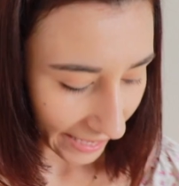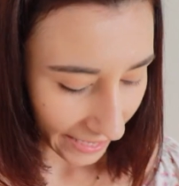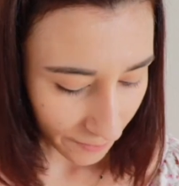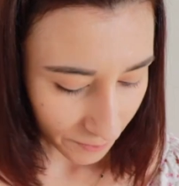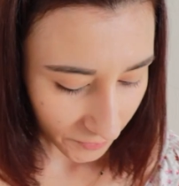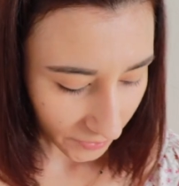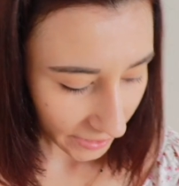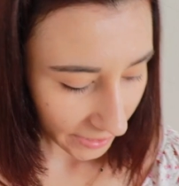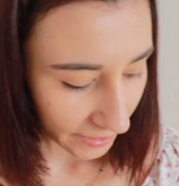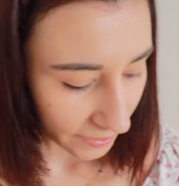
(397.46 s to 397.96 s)

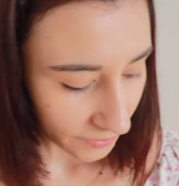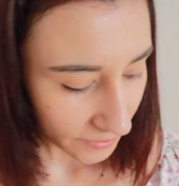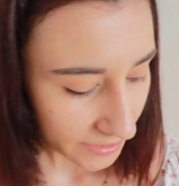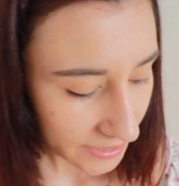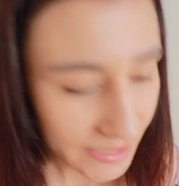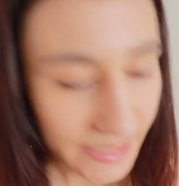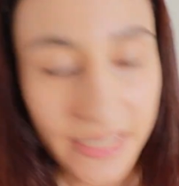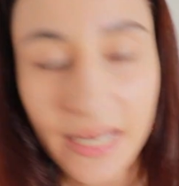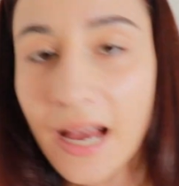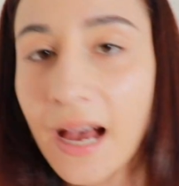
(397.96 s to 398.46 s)

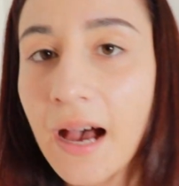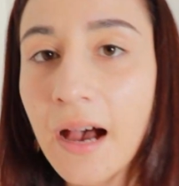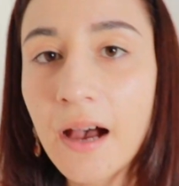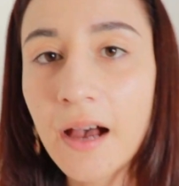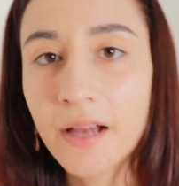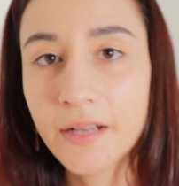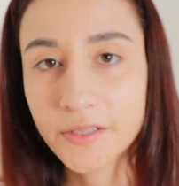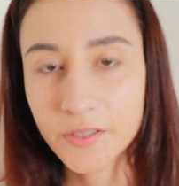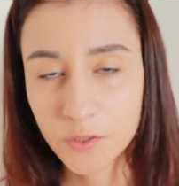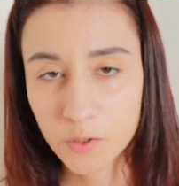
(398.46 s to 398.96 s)
Eyebrows
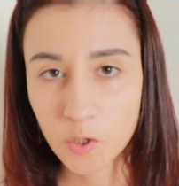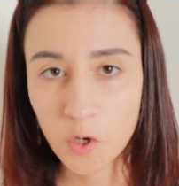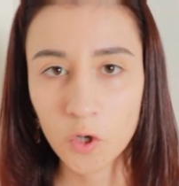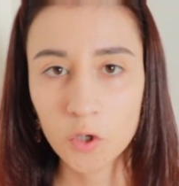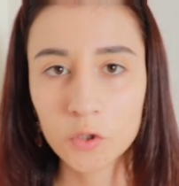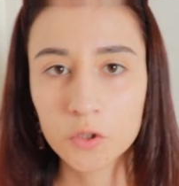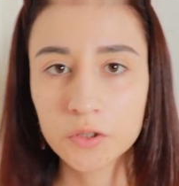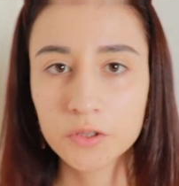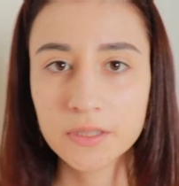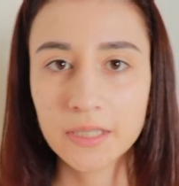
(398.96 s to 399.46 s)
are
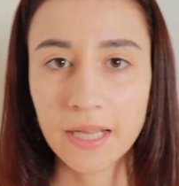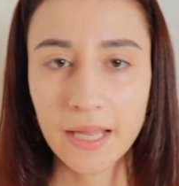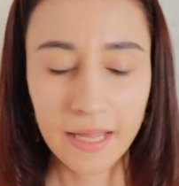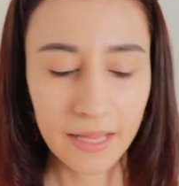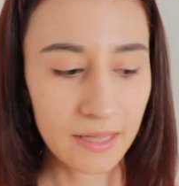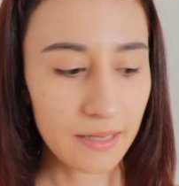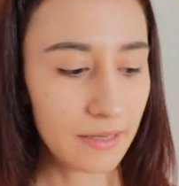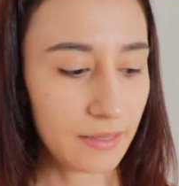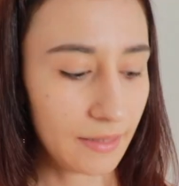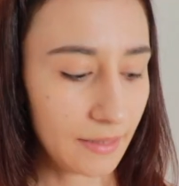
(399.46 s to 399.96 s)
drawn
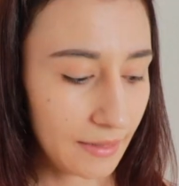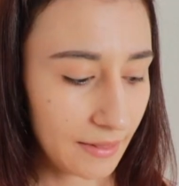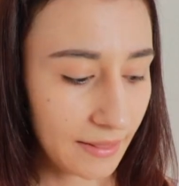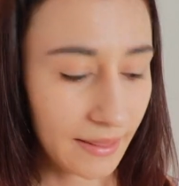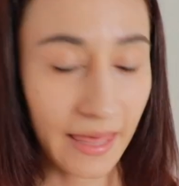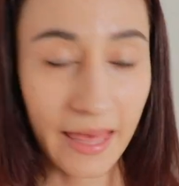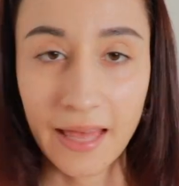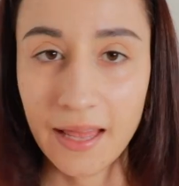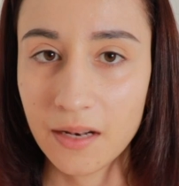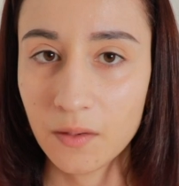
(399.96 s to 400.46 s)
and
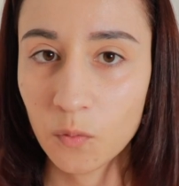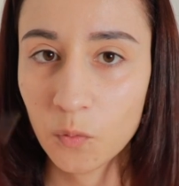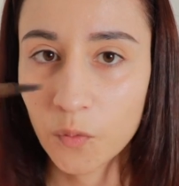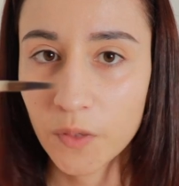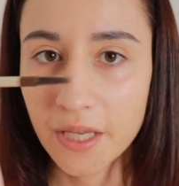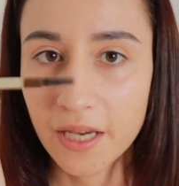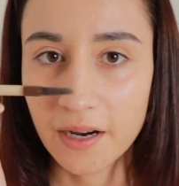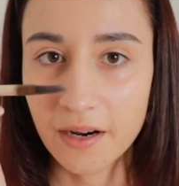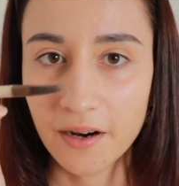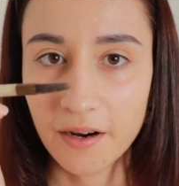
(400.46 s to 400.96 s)
then
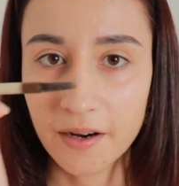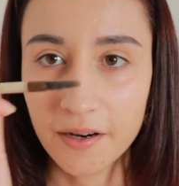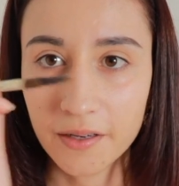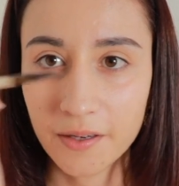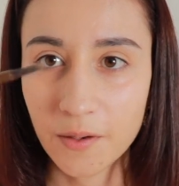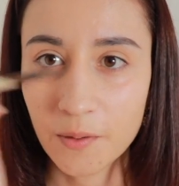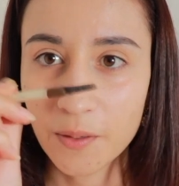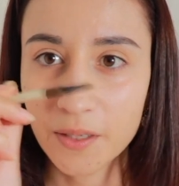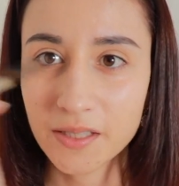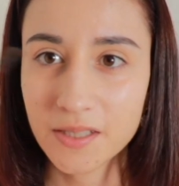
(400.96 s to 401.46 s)
we are
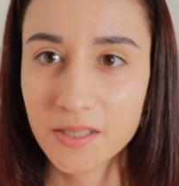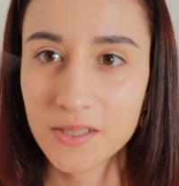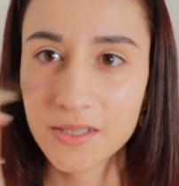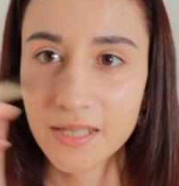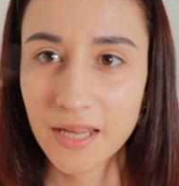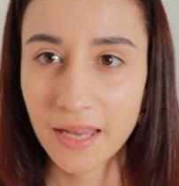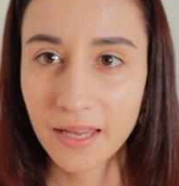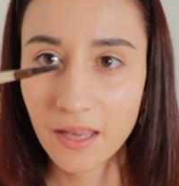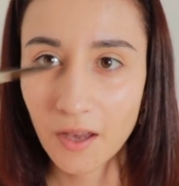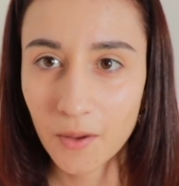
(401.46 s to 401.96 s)
going to
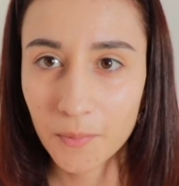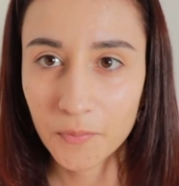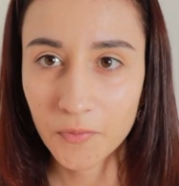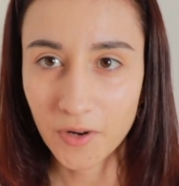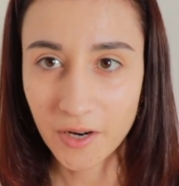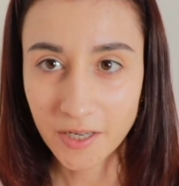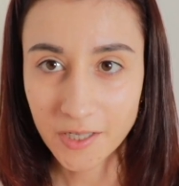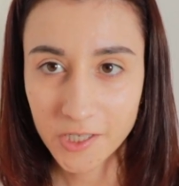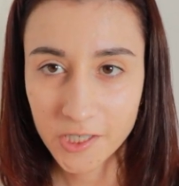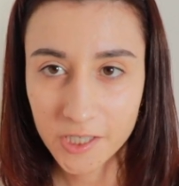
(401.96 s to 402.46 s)
take our
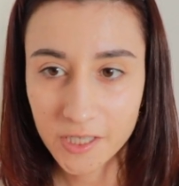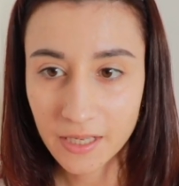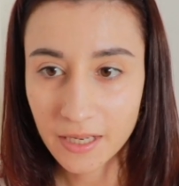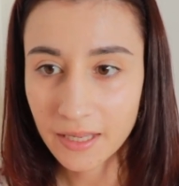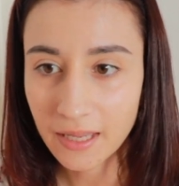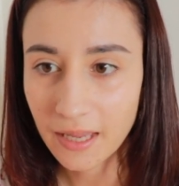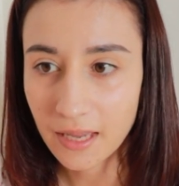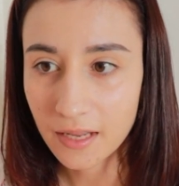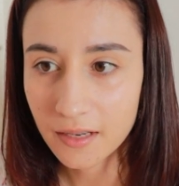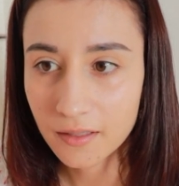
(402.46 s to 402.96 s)
brush
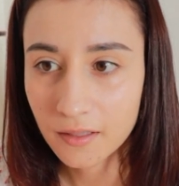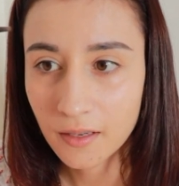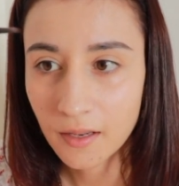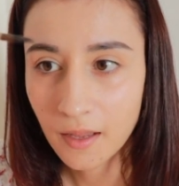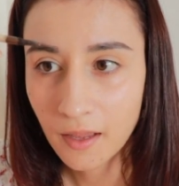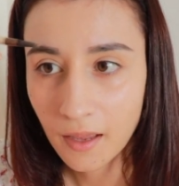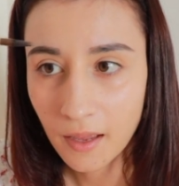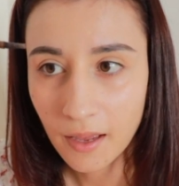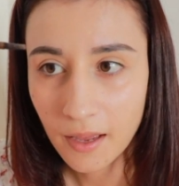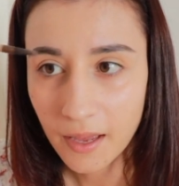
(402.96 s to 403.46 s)
again.
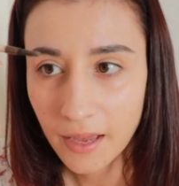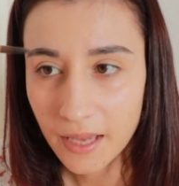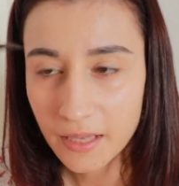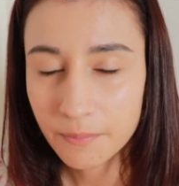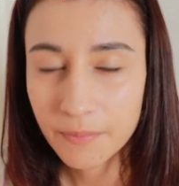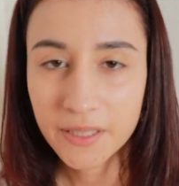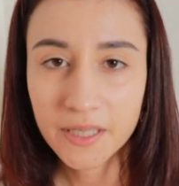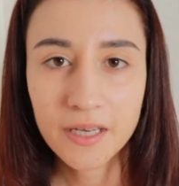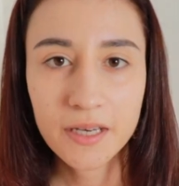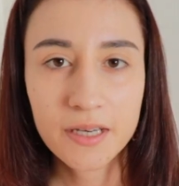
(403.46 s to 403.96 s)
And
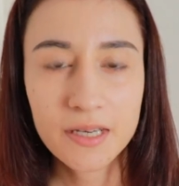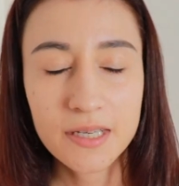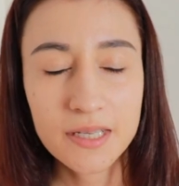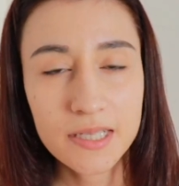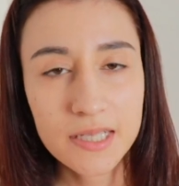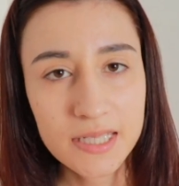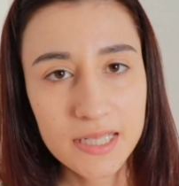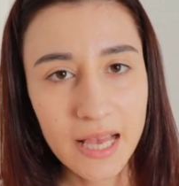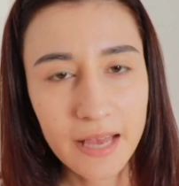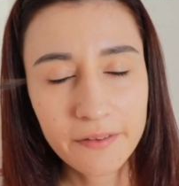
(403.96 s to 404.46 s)

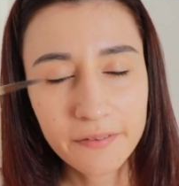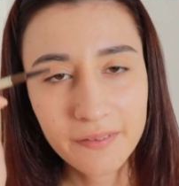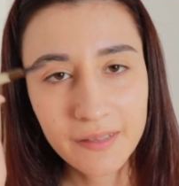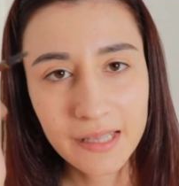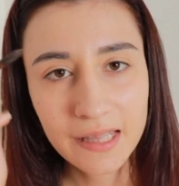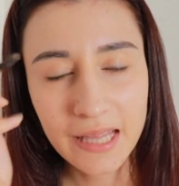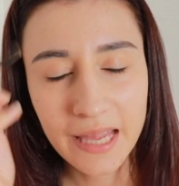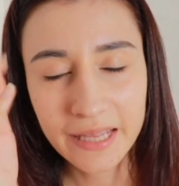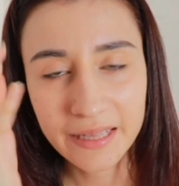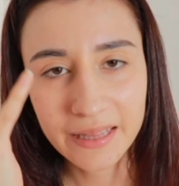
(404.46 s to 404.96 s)
because I
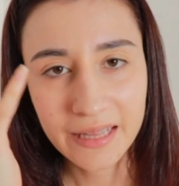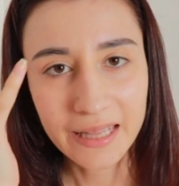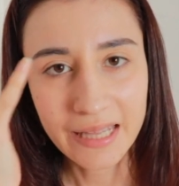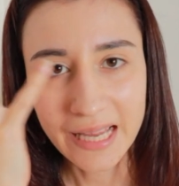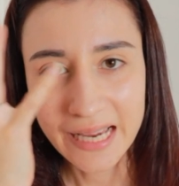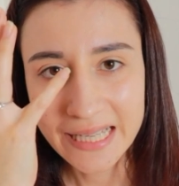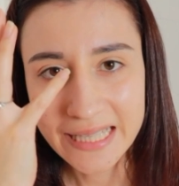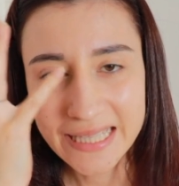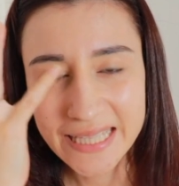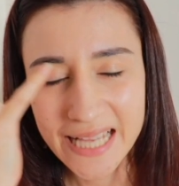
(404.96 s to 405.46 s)
feel like the
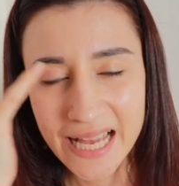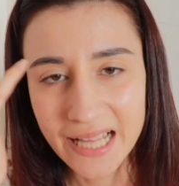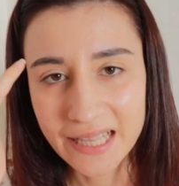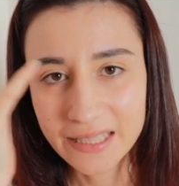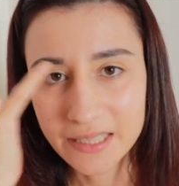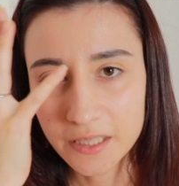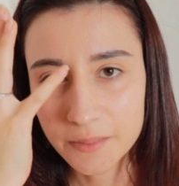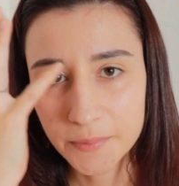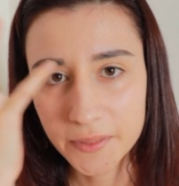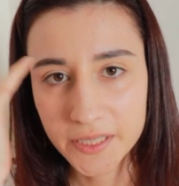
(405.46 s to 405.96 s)
lines are a
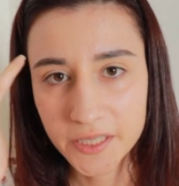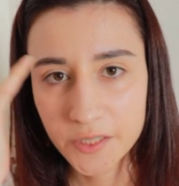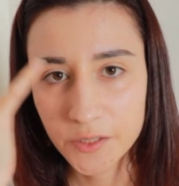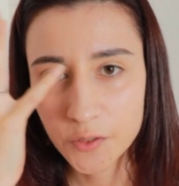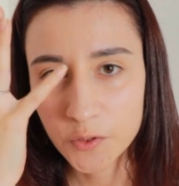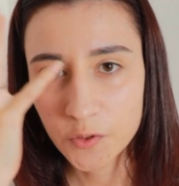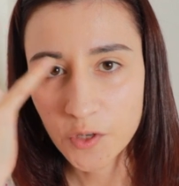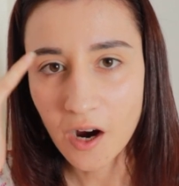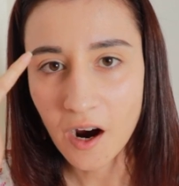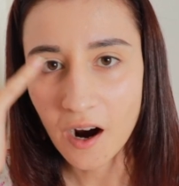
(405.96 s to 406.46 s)
little bit
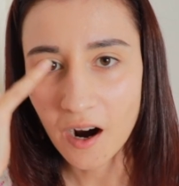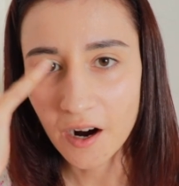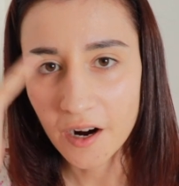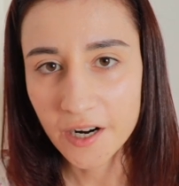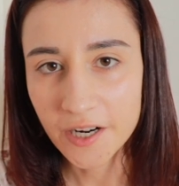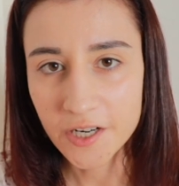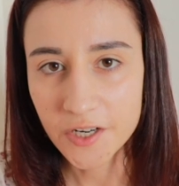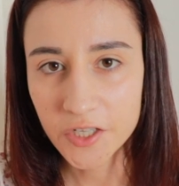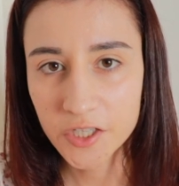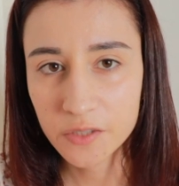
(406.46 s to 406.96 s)
too
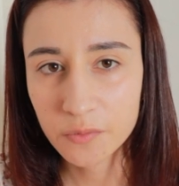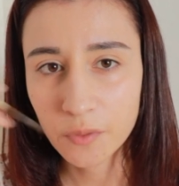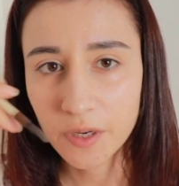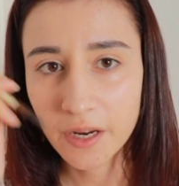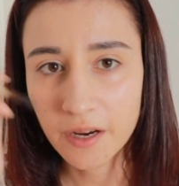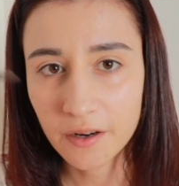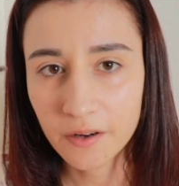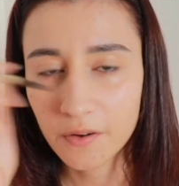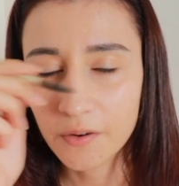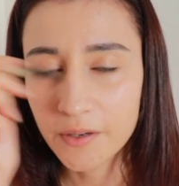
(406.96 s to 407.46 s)
harsh, we
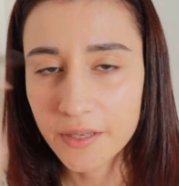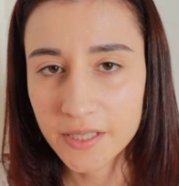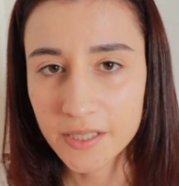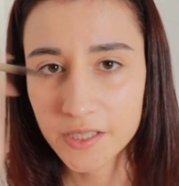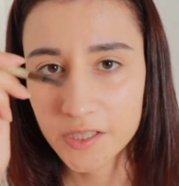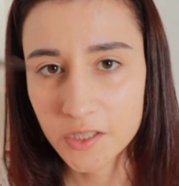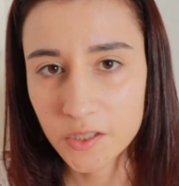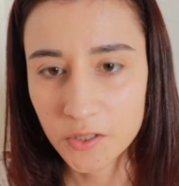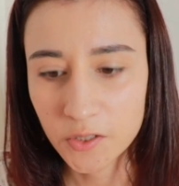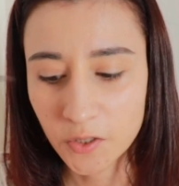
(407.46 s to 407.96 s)
are going
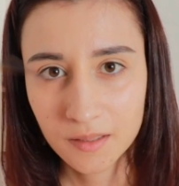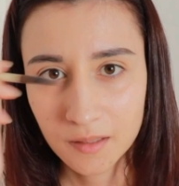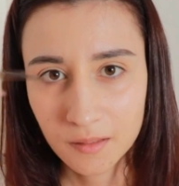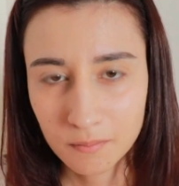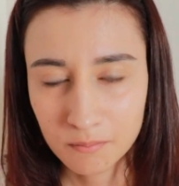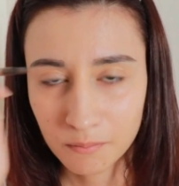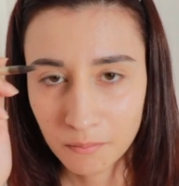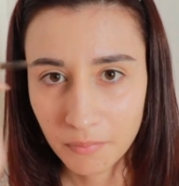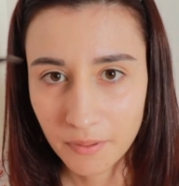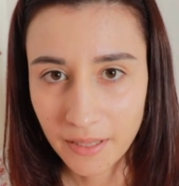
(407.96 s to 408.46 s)
to
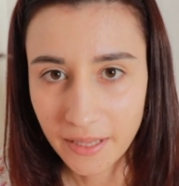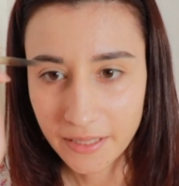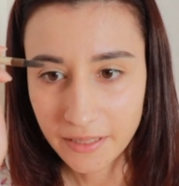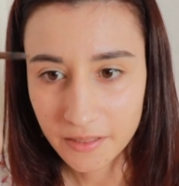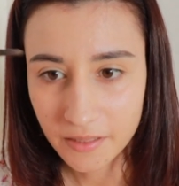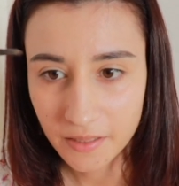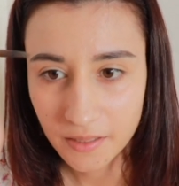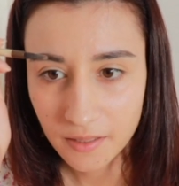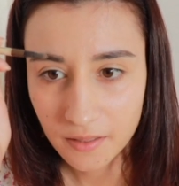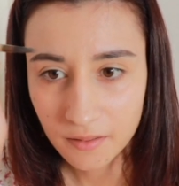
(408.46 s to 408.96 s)

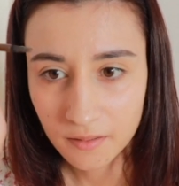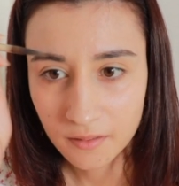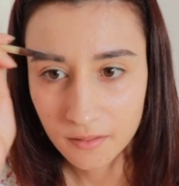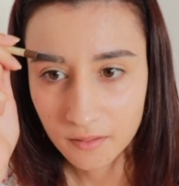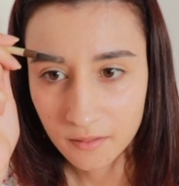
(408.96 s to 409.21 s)
blend it